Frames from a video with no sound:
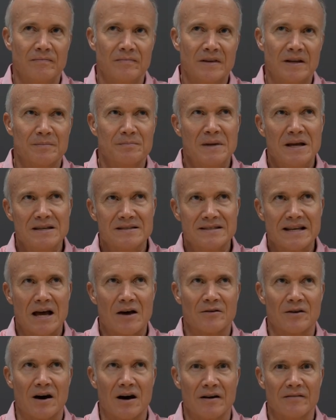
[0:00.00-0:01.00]
It may
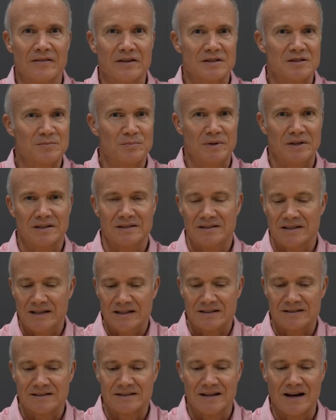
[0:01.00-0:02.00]
sound obvious, but
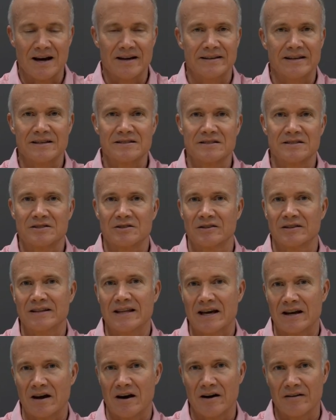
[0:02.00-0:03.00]
it's not necessarily
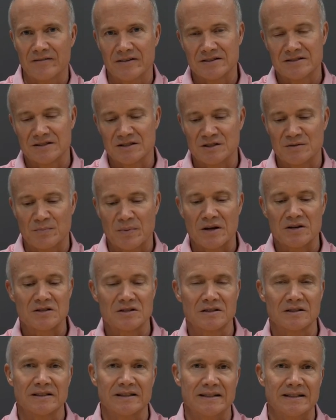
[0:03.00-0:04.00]
that obvious,
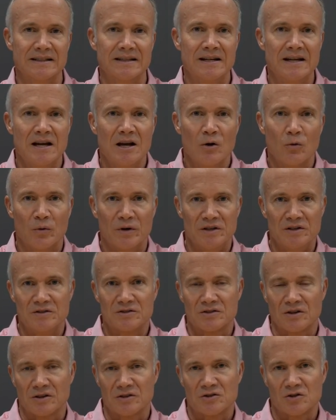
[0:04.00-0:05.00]
especially when you
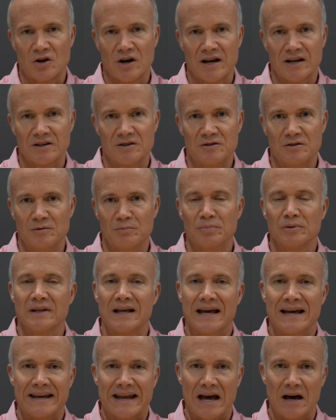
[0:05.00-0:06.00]
start trying to
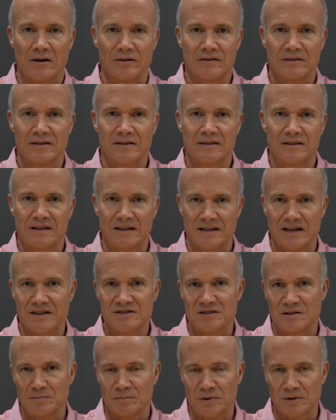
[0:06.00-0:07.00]
plan out the
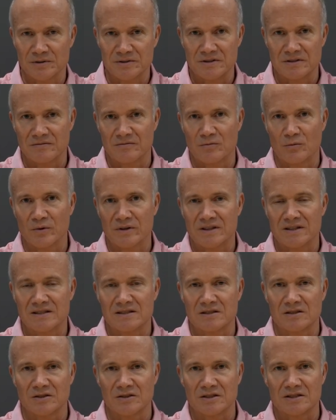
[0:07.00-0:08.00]
nuts and bolts of what
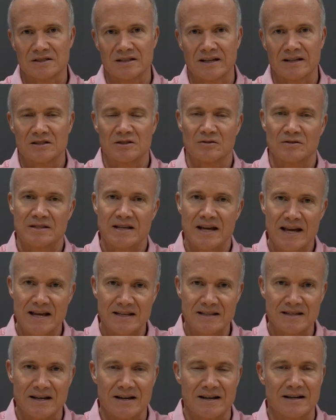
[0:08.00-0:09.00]
this looks like. So
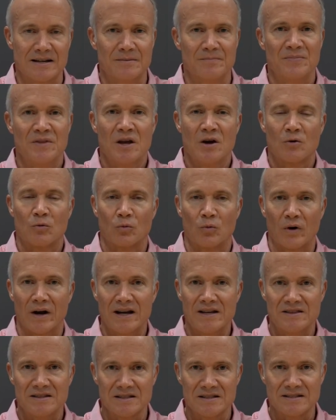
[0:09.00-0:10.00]
take time,
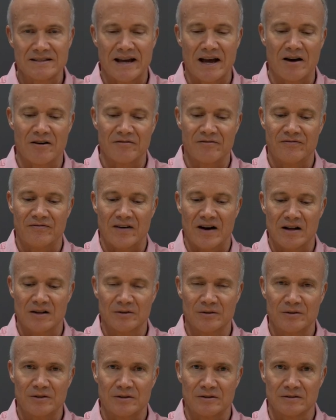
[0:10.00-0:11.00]
write this out,
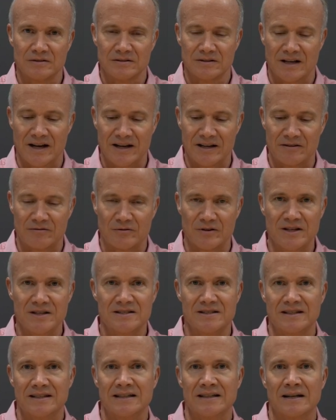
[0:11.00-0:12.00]
follow your line of
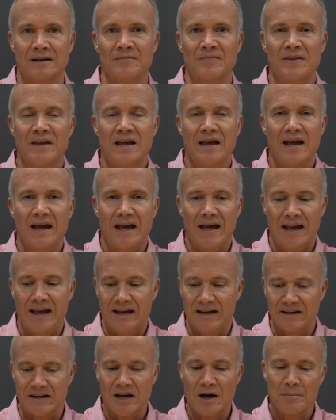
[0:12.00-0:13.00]
reasoning,
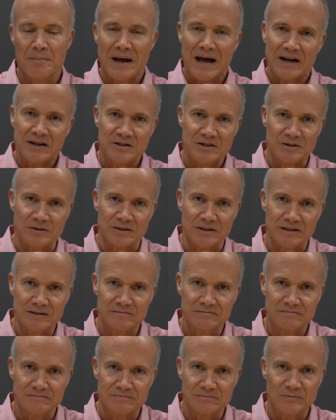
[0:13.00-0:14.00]
and come back to it.
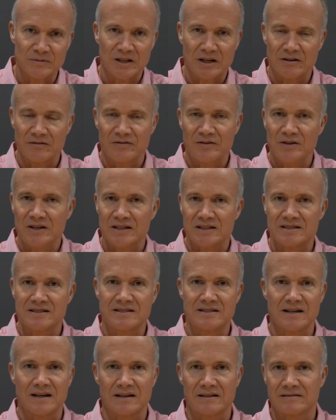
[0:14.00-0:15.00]
You know, if you get
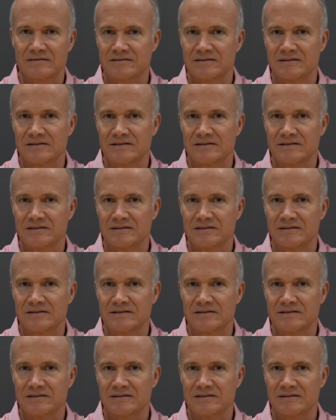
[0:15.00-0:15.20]
stuck